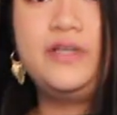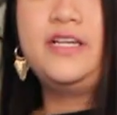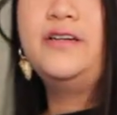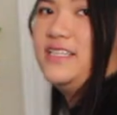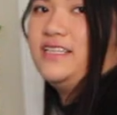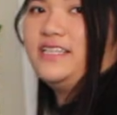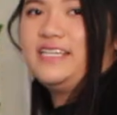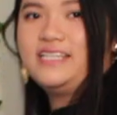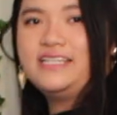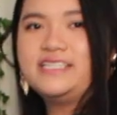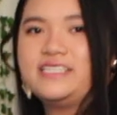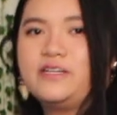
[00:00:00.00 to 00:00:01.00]
Widow.
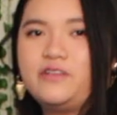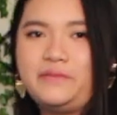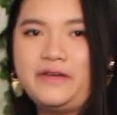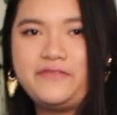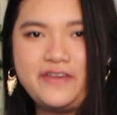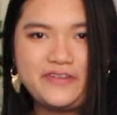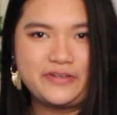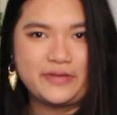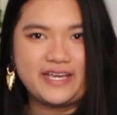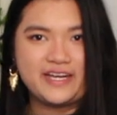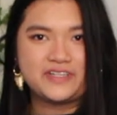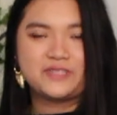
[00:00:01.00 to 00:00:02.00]
Yelena is like one of my favorite new
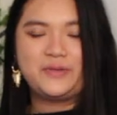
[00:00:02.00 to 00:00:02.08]
characters,